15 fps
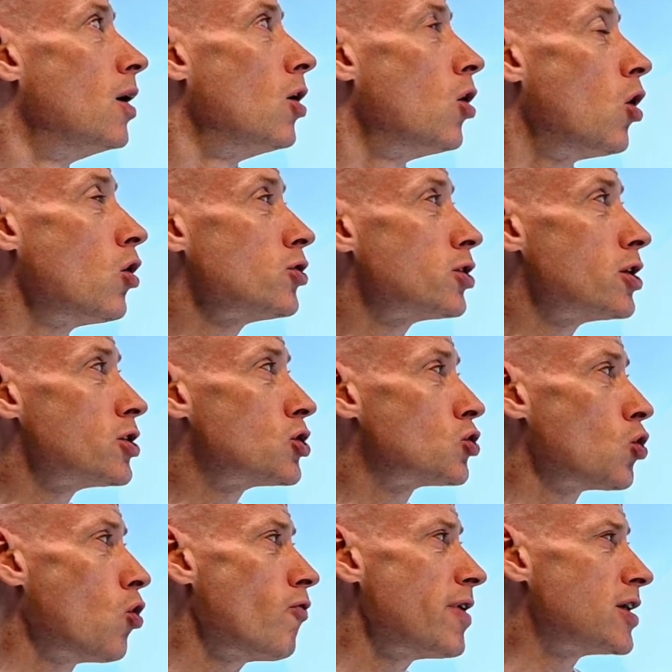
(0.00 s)
Onto the
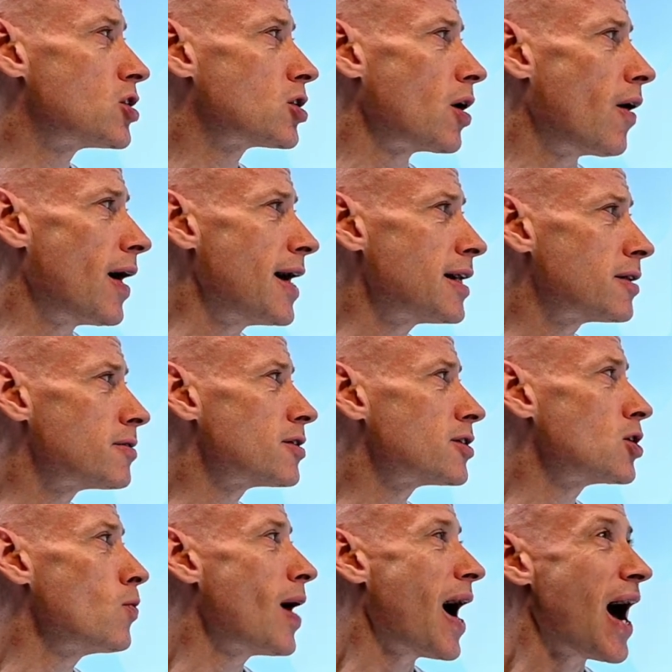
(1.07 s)
storage side,
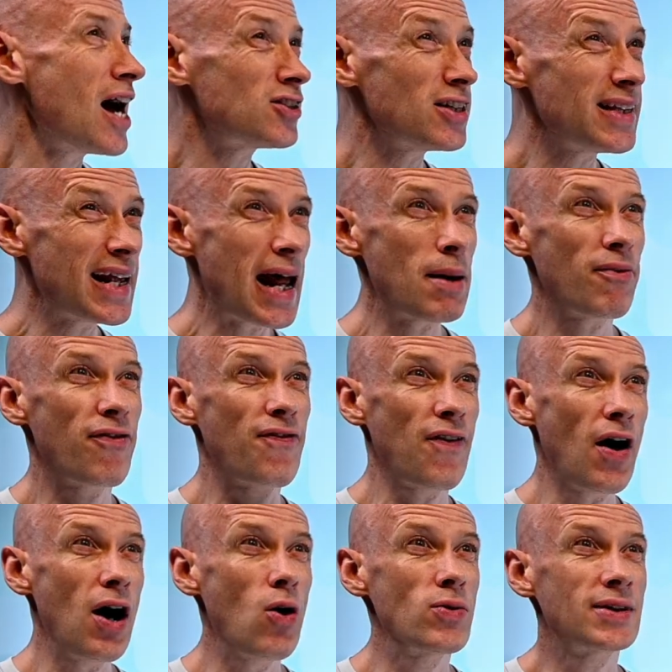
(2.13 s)
so Azure NetApp
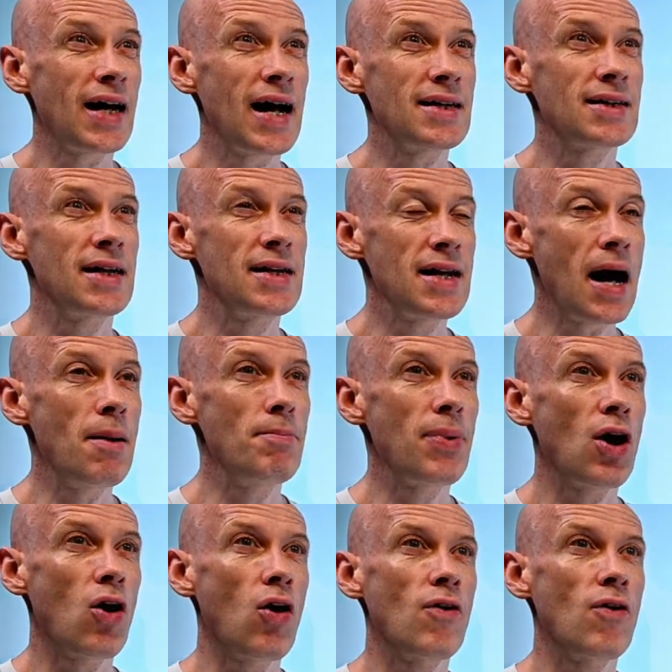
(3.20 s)
Files has a number of